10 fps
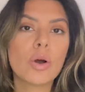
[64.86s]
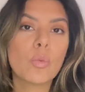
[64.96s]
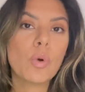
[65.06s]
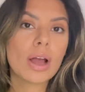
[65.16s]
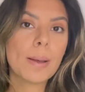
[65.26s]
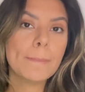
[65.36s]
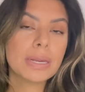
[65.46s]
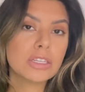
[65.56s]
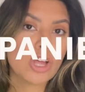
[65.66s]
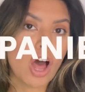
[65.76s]
what
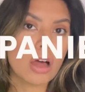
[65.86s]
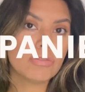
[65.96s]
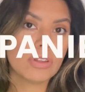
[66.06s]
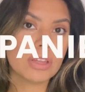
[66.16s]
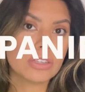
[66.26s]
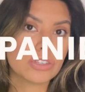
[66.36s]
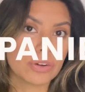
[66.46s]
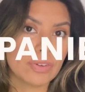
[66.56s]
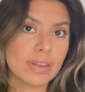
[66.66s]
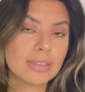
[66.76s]
companies offer this
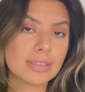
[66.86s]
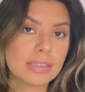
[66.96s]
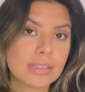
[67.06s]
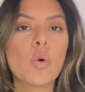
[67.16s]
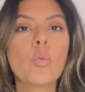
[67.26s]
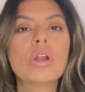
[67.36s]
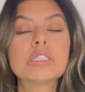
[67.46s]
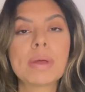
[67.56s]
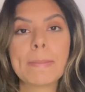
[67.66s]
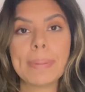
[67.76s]
service, what is
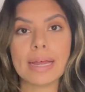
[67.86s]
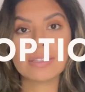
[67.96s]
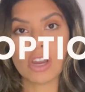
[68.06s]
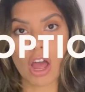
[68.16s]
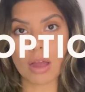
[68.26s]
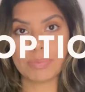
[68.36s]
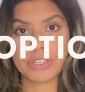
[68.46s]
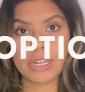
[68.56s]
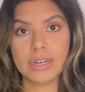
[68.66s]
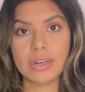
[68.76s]
my best
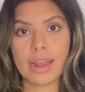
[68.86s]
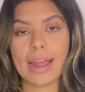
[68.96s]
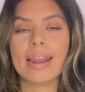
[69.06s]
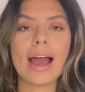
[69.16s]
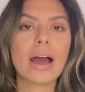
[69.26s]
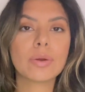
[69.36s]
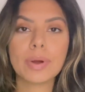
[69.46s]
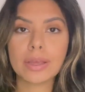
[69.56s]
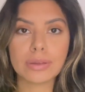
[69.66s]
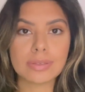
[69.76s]
option and how do
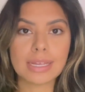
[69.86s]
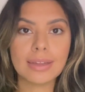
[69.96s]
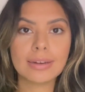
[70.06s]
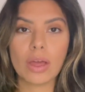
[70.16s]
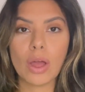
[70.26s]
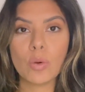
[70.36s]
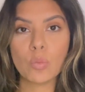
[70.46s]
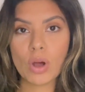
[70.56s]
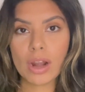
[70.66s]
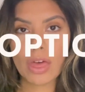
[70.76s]
I use it, and
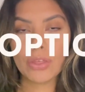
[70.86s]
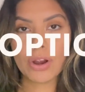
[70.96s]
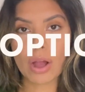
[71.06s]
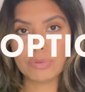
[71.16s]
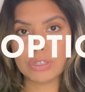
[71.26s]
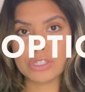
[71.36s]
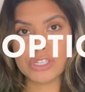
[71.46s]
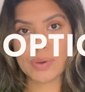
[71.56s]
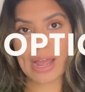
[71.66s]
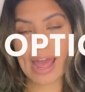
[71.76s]
what other options
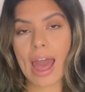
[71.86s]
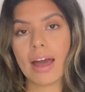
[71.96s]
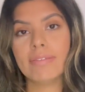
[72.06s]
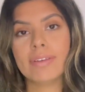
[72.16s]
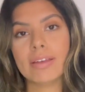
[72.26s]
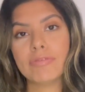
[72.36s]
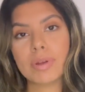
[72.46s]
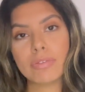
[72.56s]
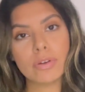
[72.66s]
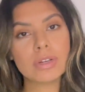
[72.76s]
do I have if
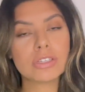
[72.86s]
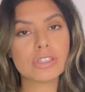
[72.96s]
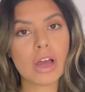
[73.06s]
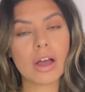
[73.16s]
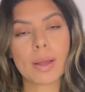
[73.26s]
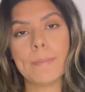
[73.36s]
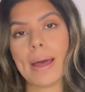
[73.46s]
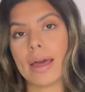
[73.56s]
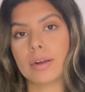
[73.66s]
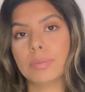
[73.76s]
my phone is not
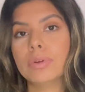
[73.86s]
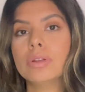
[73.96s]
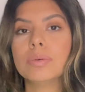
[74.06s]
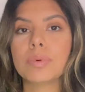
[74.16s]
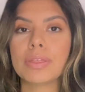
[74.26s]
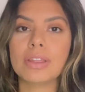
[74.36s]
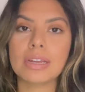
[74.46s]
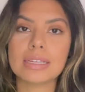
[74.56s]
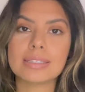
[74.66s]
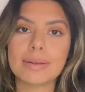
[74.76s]
compatible with an
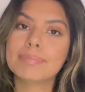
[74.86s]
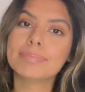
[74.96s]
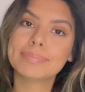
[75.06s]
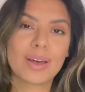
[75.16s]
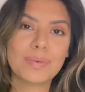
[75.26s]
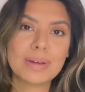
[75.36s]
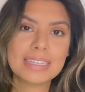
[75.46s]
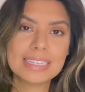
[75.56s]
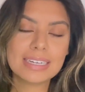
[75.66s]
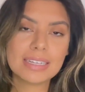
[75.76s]
eSIM. What
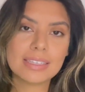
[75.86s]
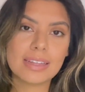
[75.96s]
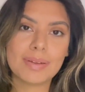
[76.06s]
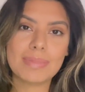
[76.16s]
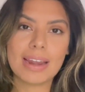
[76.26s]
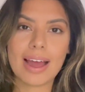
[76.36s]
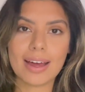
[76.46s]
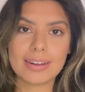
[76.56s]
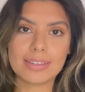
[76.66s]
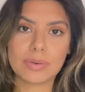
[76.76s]
is an eSIM and
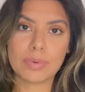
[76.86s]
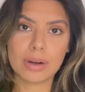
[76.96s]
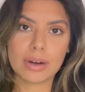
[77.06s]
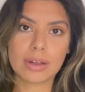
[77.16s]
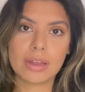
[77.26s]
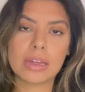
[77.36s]
how does it work?